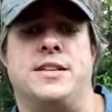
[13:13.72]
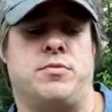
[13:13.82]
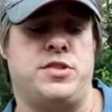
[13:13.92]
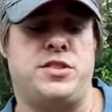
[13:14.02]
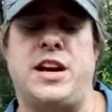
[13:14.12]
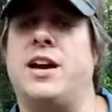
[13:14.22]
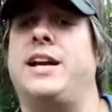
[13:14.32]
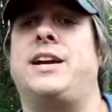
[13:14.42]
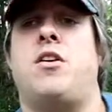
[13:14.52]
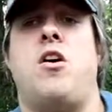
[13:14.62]
Is we're
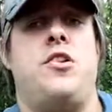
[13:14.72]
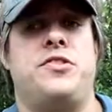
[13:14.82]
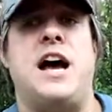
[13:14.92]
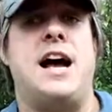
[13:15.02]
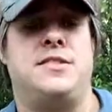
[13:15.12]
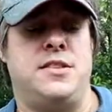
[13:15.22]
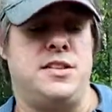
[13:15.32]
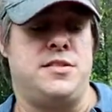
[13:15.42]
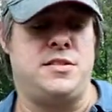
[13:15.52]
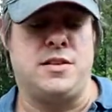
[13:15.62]
searing all sides of
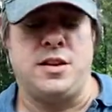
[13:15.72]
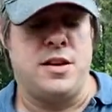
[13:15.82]
this.